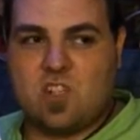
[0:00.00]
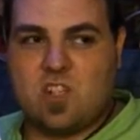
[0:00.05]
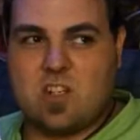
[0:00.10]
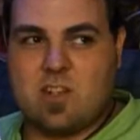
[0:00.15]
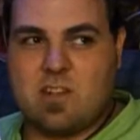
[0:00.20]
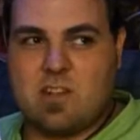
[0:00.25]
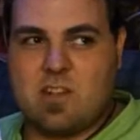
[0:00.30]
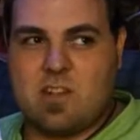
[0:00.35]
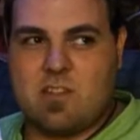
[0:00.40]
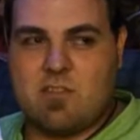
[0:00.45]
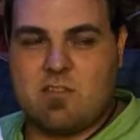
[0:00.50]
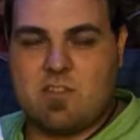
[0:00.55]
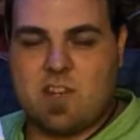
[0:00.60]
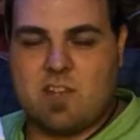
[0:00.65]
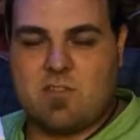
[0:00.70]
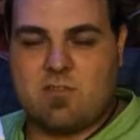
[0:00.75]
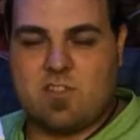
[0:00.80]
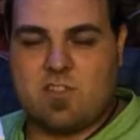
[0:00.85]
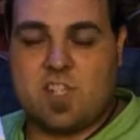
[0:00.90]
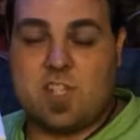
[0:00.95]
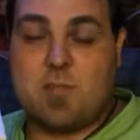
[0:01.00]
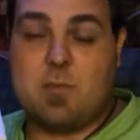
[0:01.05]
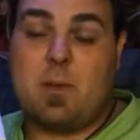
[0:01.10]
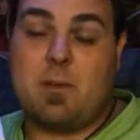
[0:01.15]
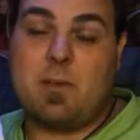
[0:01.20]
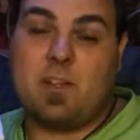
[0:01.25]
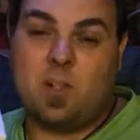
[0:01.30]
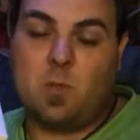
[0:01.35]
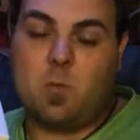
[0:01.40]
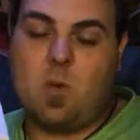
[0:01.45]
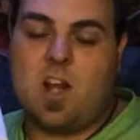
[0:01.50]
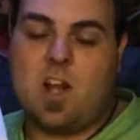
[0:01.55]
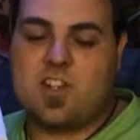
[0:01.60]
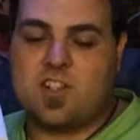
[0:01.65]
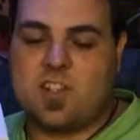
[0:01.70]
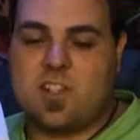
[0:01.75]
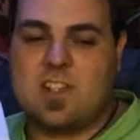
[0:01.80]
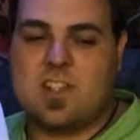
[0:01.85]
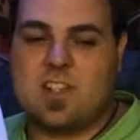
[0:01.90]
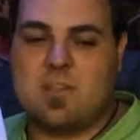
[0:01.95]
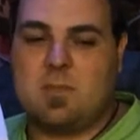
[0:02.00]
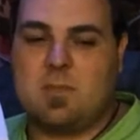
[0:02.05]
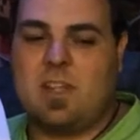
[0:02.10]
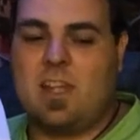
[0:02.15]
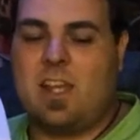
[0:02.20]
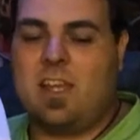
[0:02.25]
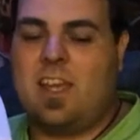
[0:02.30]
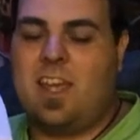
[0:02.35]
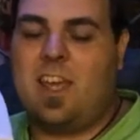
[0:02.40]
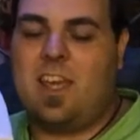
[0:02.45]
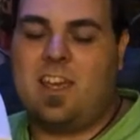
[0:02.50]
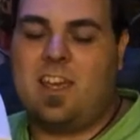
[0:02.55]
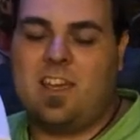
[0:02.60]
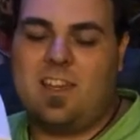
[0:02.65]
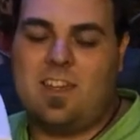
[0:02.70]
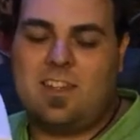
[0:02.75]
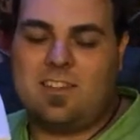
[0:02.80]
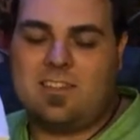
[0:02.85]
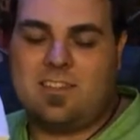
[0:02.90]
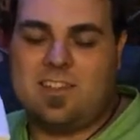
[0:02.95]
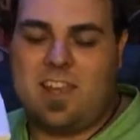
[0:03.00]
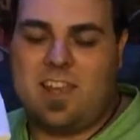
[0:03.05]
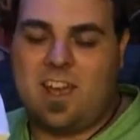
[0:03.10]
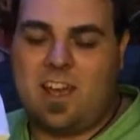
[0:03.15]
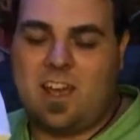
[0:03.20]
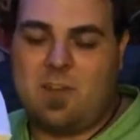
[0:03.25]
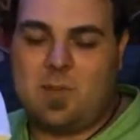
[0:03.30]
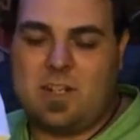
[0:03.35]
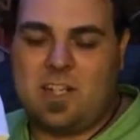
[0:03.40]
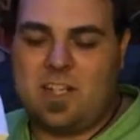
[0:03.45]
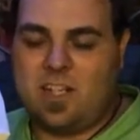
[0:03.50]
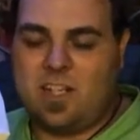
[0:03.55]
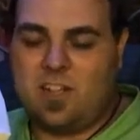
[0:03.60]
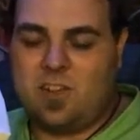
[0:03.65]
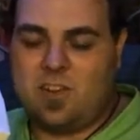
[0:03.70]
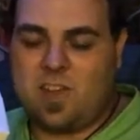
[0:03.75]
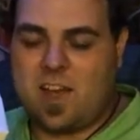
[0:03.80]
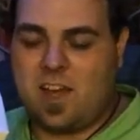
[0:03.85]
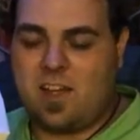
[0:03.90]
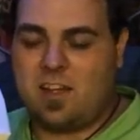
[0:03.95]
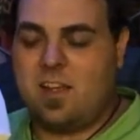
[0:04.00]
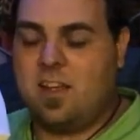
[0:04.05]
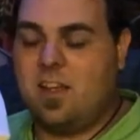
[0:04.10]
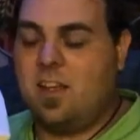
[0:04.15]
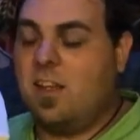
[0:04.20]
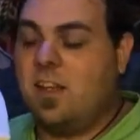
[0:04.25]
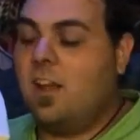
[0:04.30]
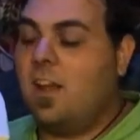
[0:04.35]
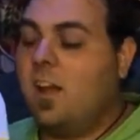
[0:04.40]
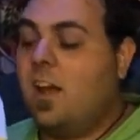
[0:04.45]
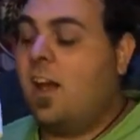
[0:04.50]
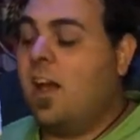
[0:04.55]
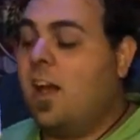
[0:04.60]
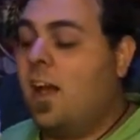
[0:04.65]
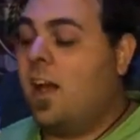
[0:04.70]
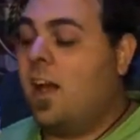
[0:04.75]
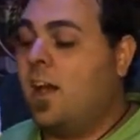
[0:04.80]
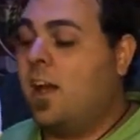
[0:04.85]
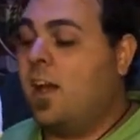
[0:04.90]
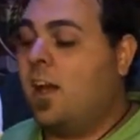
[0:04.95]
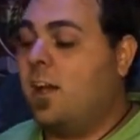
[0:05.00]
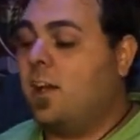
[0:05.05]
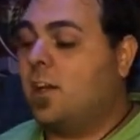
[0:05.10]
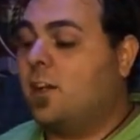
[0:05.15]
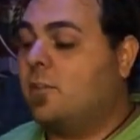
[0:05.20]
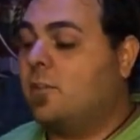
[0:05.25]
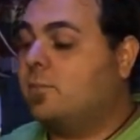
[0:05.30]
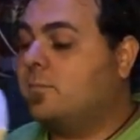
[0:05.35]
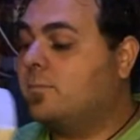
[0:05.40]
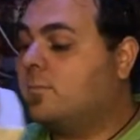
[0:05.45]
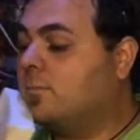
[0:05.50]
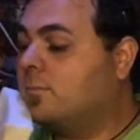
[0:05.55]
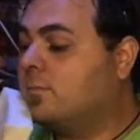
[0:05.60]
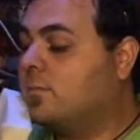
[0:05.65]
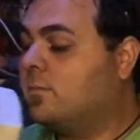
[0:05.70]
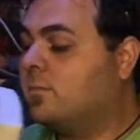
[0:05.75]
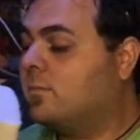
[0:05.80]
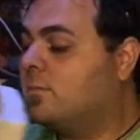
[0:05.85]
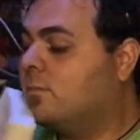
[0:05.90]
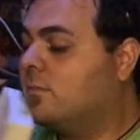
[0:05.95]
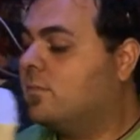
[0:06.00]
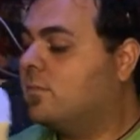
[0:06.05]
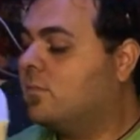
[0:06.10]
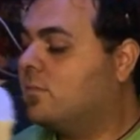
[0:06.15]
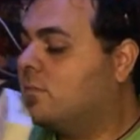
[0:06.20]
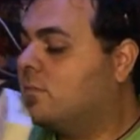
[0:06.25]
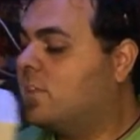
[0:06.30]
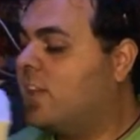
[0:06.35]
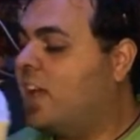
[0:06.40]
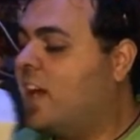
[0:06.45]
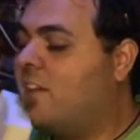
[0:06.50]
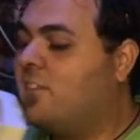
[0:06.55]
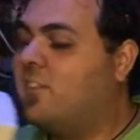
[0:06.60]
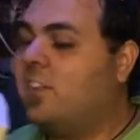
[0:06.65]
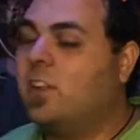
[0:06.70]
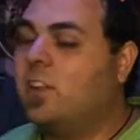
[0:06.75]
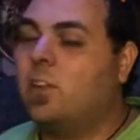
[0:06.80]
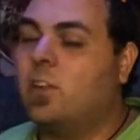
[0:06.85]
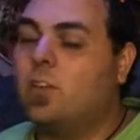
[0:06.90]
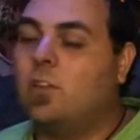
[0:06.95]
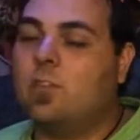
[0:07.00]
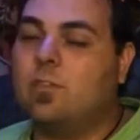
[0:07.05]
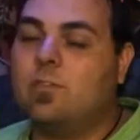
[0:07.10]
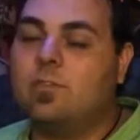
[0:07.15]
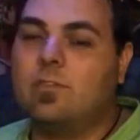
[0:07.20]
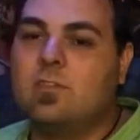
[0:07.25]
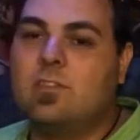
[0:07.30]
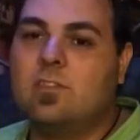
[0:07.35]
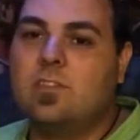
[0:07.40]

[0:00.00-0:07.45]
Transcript: I don't know. She's probably going to watch this and be like, hey, yeah, we need to do that. Have a little